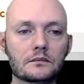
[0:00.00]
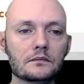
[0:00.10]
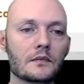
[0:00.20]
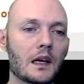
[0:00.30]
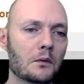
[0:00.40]

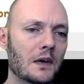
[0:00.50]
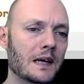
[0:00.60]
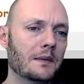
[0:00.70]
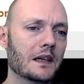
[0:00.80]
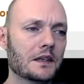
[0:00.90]
And why
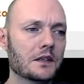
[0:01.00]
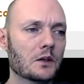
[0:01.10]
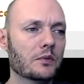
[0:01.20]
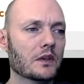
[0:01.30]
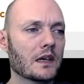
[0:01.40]
minus
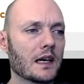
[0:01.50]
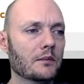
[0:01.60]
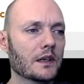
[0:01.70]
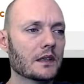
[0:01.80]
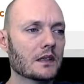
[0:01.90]
0.9?
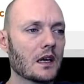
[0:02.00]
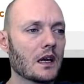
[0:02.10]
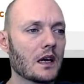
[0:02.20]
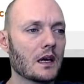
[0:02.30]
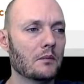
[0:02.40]
Because
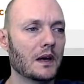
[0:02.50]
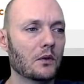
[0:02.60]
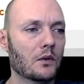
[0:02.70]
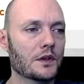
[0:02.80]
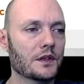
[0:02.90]
my
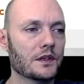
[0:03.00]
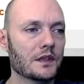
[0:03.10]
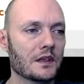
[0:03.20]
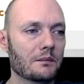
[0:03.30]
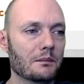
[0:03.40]
origin is
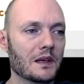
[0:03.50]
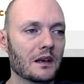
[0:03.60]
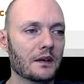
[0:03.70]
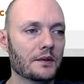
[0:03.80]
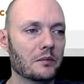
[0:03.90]
in the middle
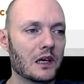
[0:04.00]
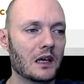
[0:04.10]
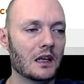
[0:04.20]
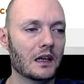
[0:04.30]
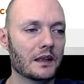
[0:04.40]
of the
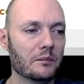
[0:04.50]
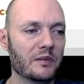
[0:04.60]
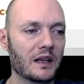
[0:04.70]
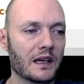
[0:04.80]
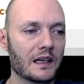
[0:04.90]
ball and the
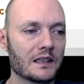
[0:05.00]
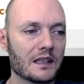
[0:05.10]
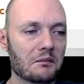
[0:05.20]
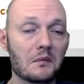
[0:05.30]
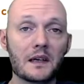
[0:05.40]
plane is
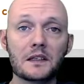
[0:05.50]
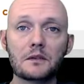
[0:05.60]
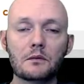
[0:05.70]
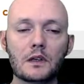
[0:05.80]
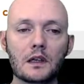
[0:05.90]
at minus
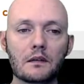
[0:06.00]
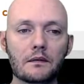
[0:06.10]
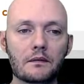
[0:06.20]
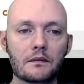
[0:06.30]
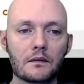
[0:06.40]
1.
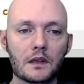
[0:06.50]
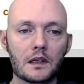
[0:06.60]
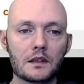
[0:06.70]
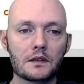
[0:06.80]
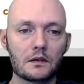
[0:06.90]
Okay,
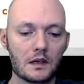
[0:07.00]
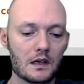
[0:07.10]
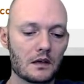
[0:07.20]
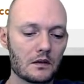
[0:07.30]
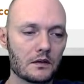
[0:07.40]
so
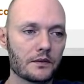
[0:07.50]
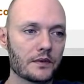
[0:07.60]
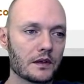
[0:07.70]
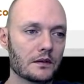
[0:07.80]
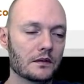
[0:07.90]
now if
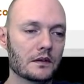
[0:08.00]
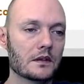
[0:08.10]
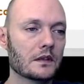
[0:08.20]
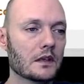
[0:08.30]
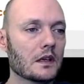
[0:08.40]
I do
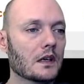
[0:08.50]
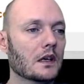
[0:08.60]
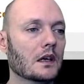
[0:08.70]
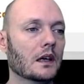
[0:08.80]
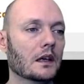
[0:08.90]
this
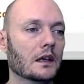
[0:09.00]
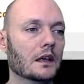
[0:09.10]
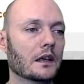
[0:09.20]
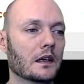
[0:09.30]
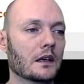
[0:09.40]
and I
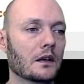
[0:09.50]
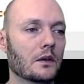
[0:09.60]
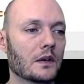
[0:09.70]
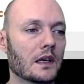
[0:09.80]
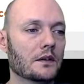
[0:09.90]
go
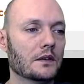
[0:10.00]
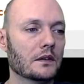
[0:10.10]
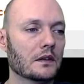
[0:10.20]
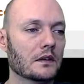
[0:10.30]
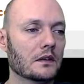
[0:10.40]
down to
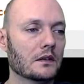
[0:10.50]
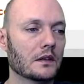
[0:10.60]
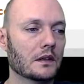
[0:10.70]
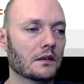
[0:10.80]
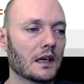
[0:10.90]
the
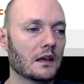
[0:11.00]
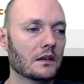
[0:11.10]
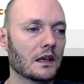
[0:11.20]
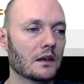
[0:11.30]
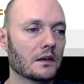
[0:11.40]
ground,
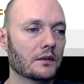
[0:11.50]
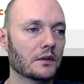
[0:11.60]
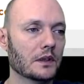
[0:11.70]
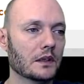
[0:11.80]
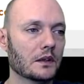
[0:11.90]
now it will
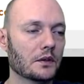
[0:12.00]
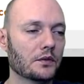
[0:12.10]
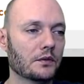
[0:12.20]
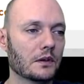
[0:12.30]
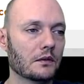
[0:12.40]
not go
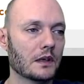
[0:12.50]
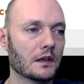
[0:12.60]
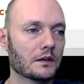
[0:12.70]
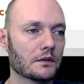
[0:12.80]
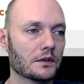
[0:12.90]
through the ground,
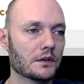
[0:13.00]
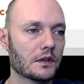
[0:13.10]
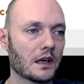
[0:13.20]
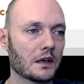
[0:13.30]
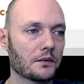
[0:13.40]
it will just
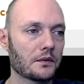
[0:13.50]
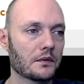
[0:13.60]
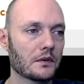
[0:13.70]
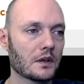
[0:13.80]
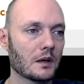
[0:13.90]
kind of
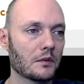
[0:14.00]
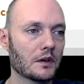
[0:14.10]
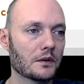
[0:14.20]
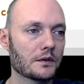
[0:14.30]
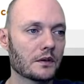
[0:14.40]
come
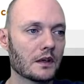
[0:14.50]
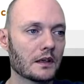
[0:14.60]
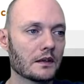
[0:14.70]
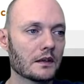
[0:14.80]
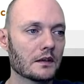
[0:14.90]
closer like
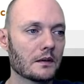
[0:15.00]
this.